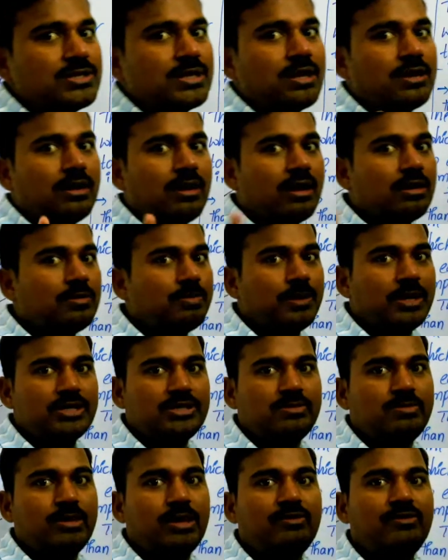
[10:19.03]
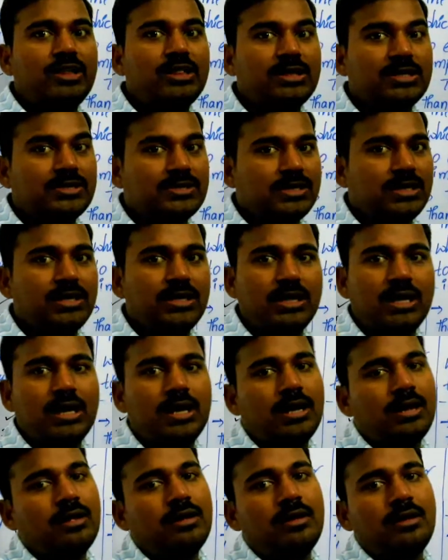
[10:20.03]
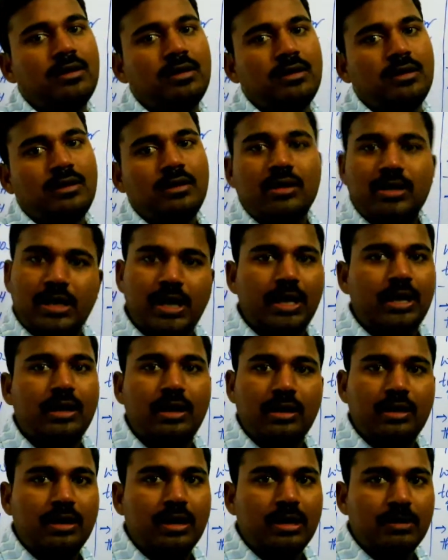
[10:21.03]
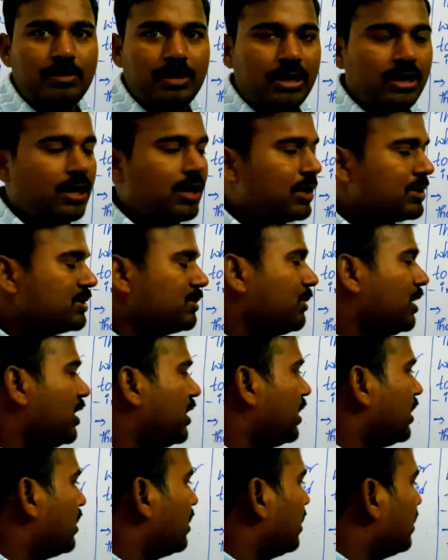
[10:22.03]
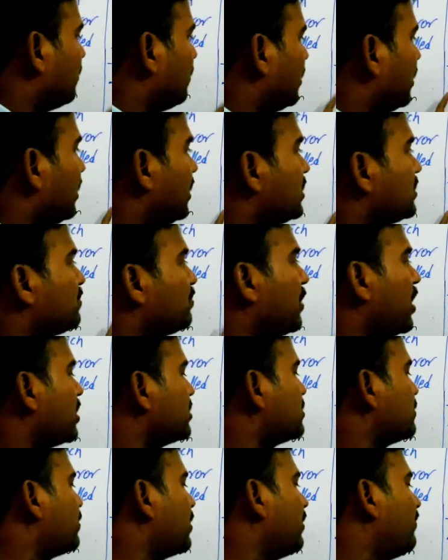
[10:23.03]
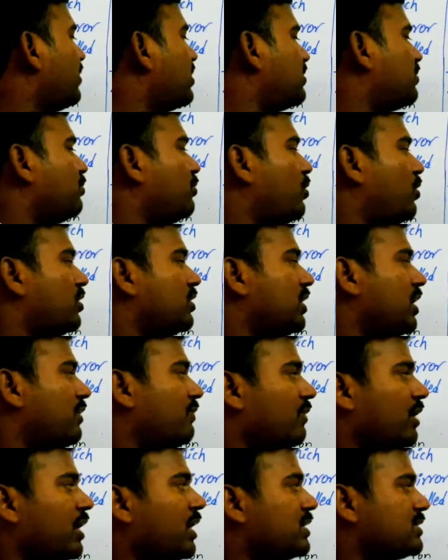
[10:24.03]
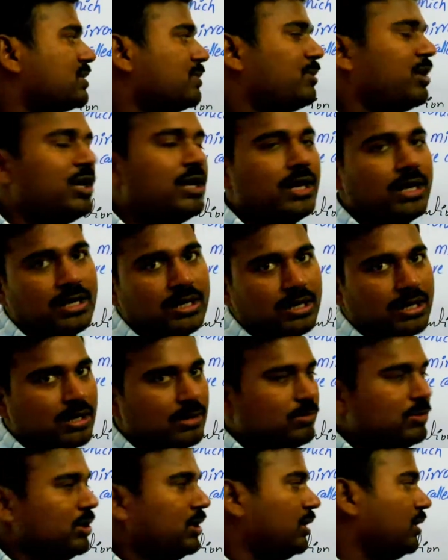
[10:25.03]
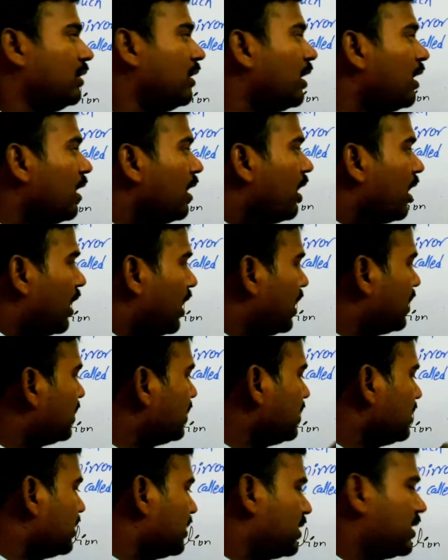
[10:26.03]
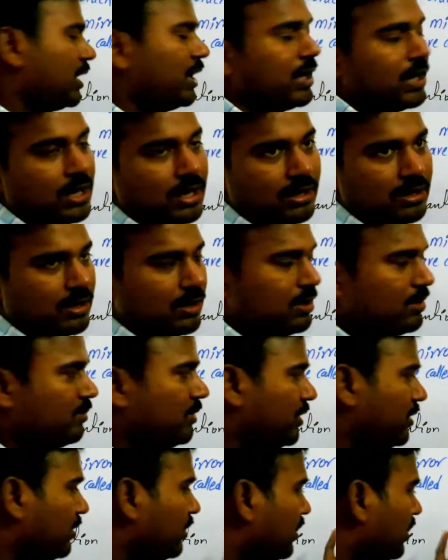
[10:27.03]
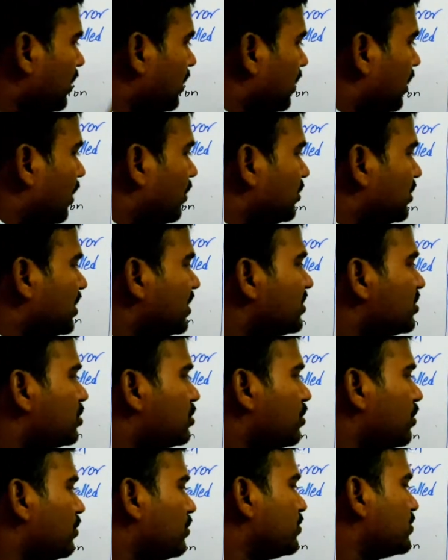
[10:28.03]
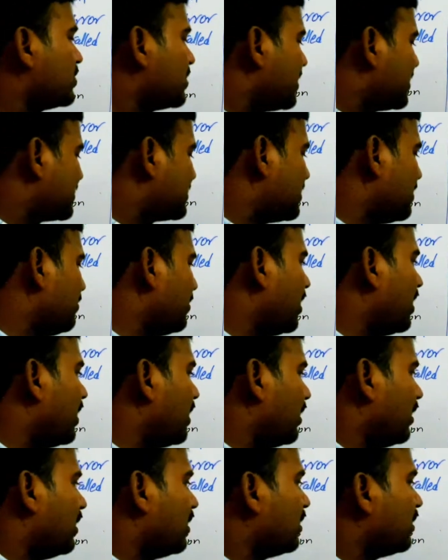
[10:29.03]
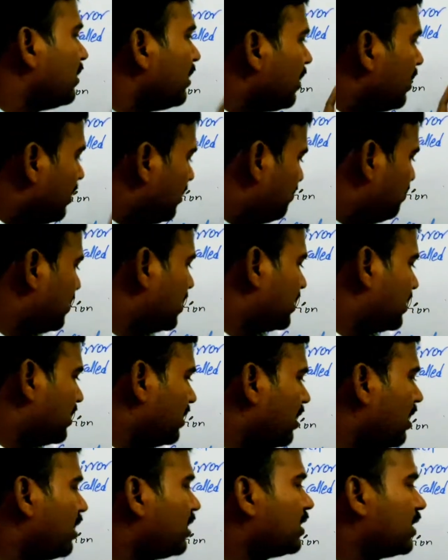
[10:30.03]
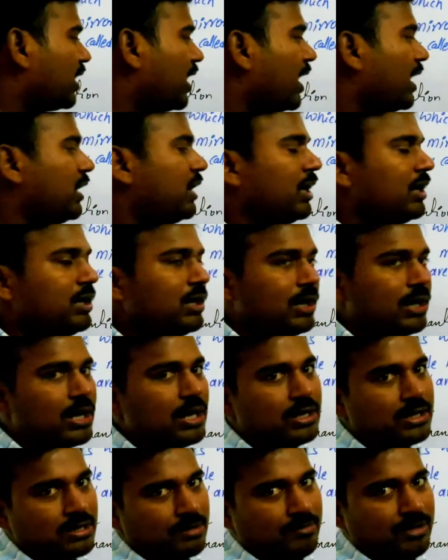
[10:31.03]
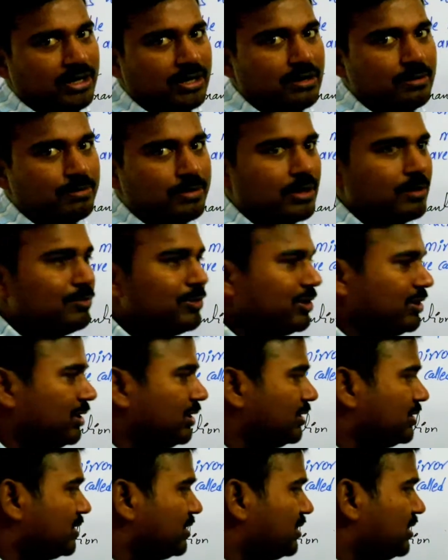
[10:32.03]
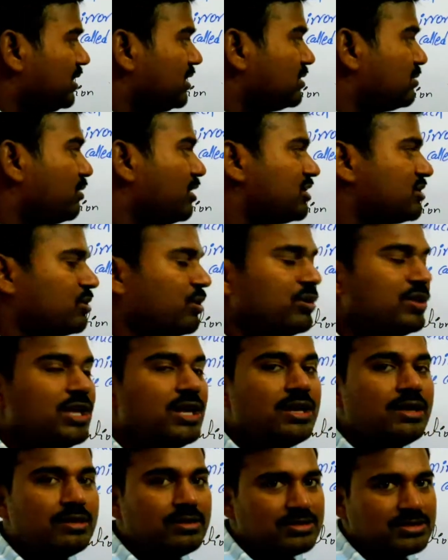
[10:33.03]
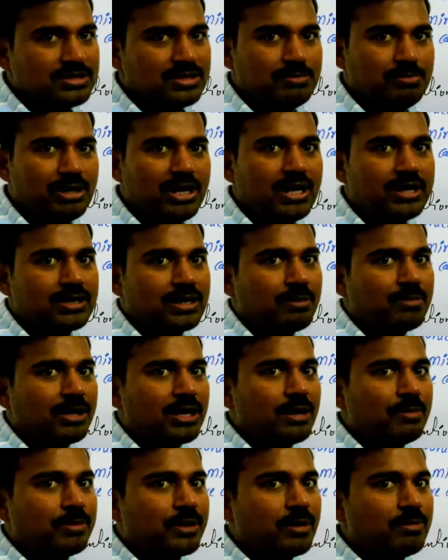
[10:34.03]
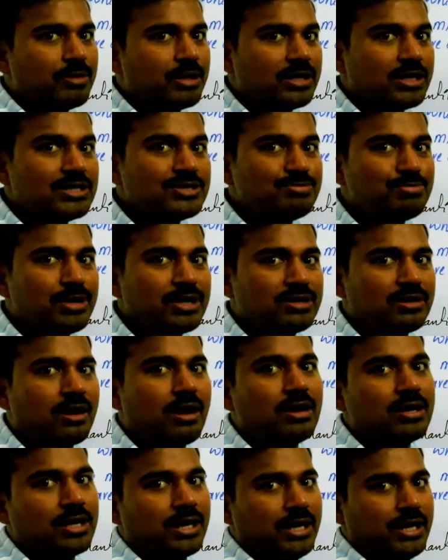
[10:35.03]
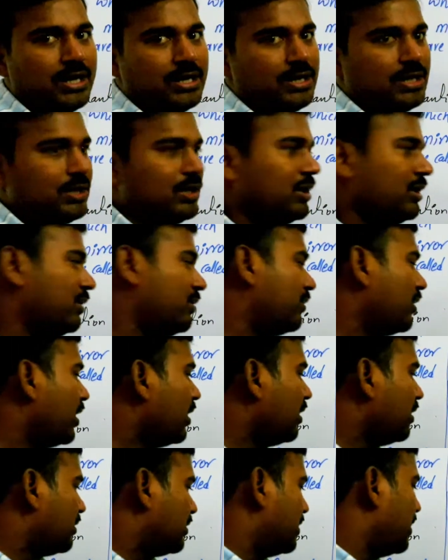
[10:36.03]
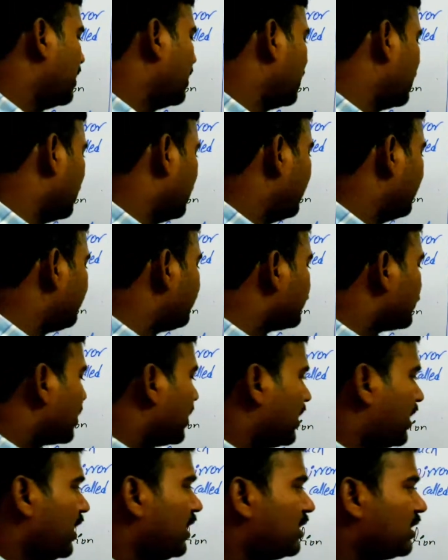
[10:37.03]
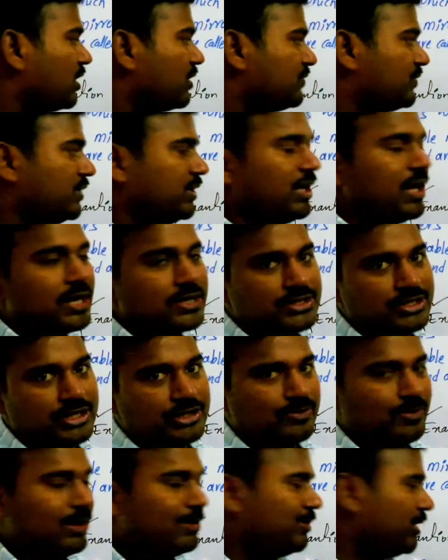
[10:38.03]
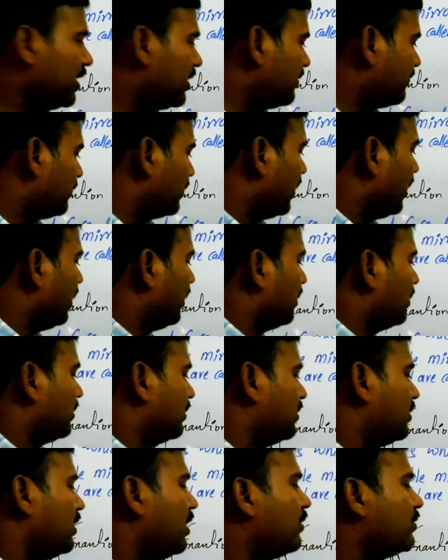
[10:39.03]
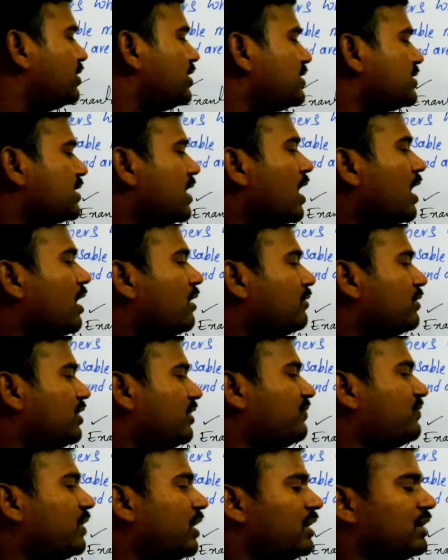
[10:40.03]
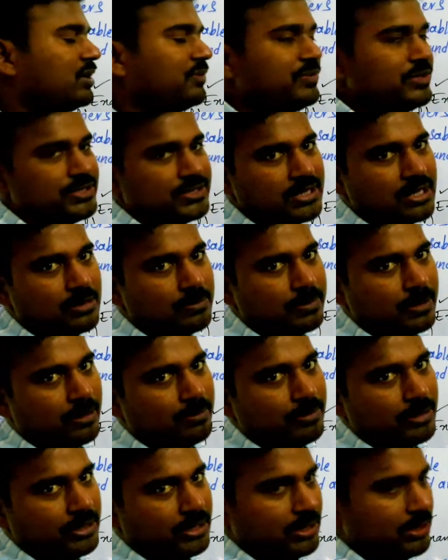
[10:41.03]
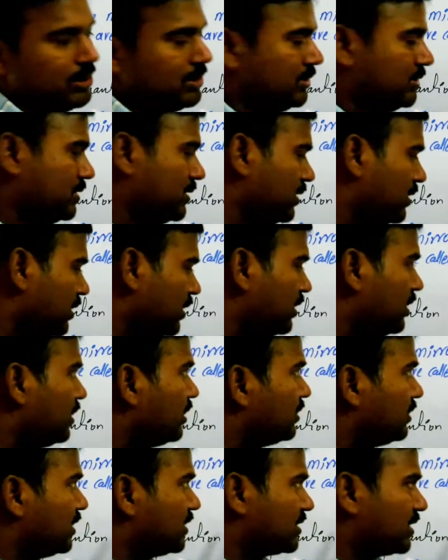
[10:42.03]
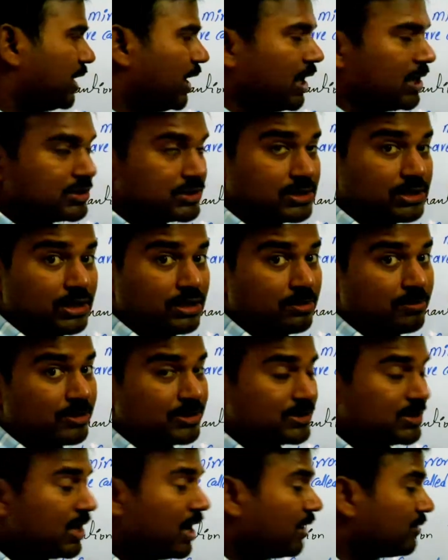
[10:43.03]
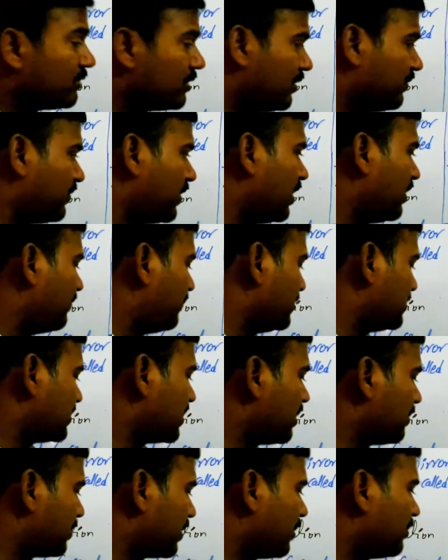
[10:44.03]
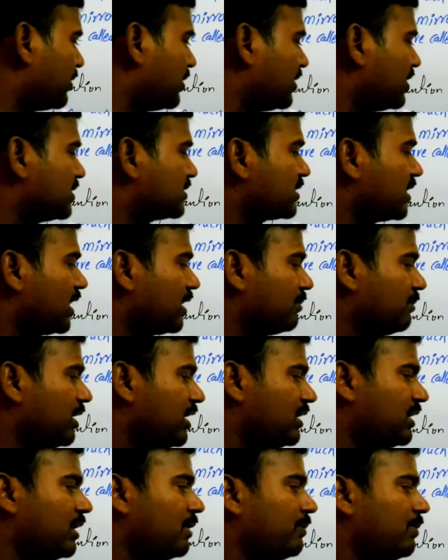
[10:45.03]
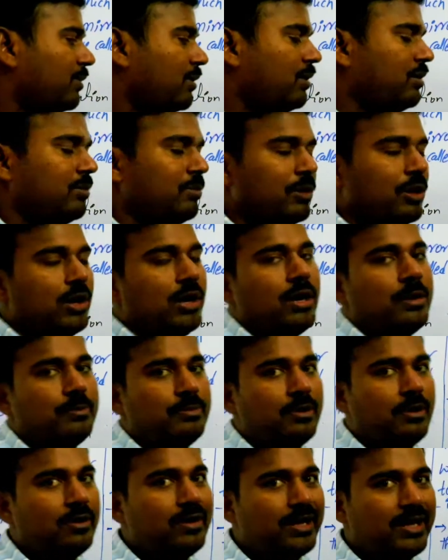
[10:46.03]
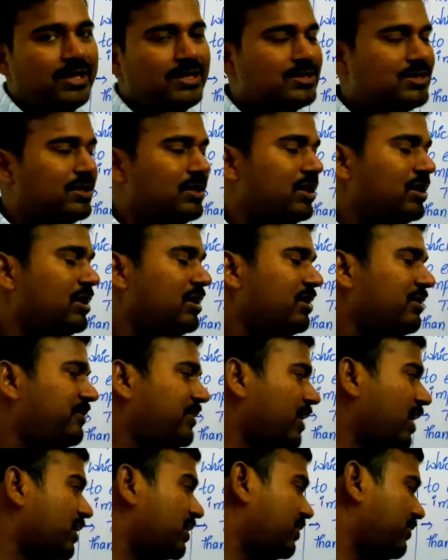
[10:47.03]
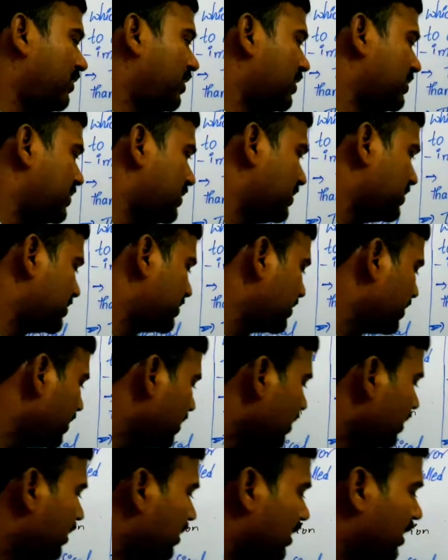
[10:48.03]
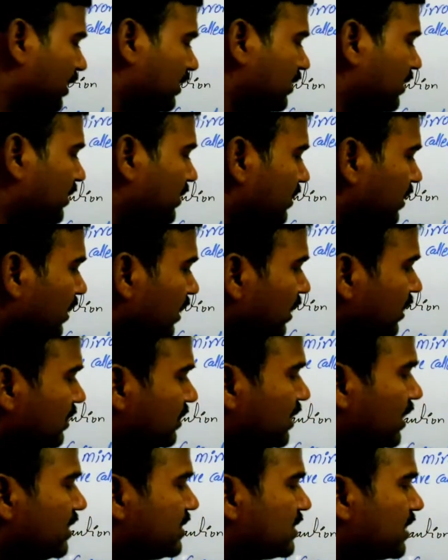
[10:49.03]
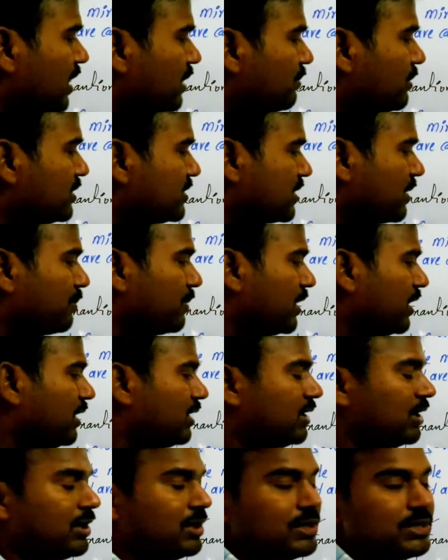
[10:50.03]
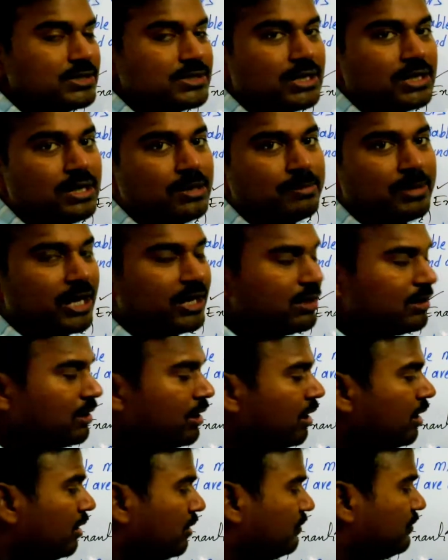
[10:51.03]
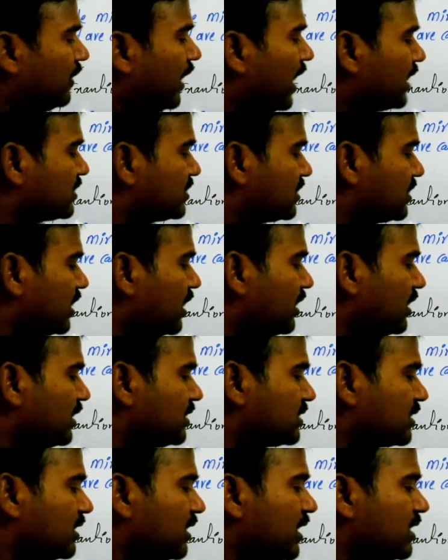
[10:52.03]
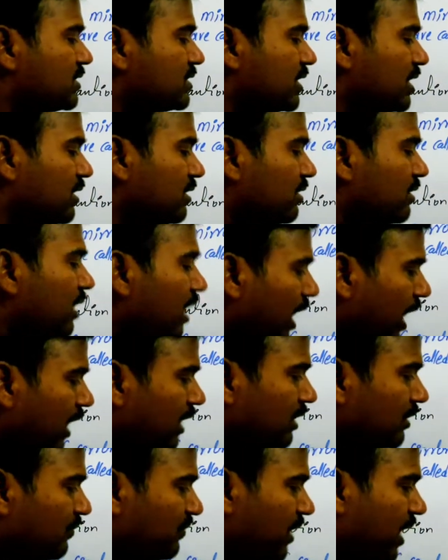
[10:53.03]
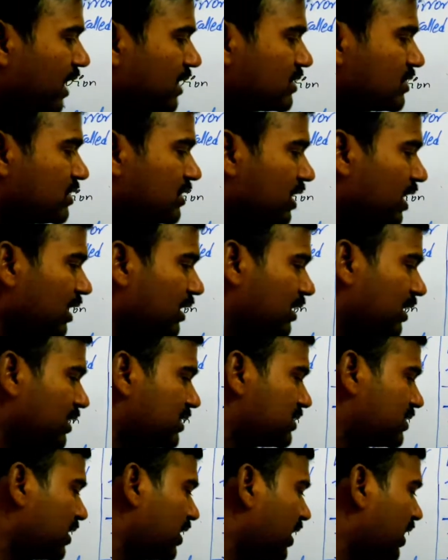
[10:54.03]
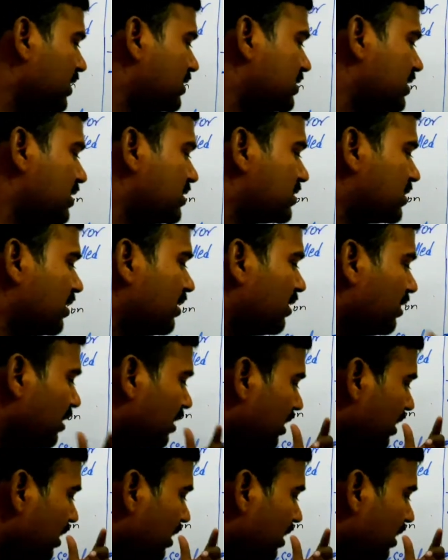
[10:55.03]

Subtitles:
are not possible with a single chiral carbon or asymmetric carbon. It is possible with more than one asymmetric carbon or chiral carbon. Now this shows similar but not identical chemical properties. These will show the similar chemical properties but not identical. Their rate of reaction will be different. Now these have different physical properties. These diastereomers have different physical properties like melting point, boiling point, density, refractive indices, like that. These can be separated easily by fractional distillation and fractional crystallization,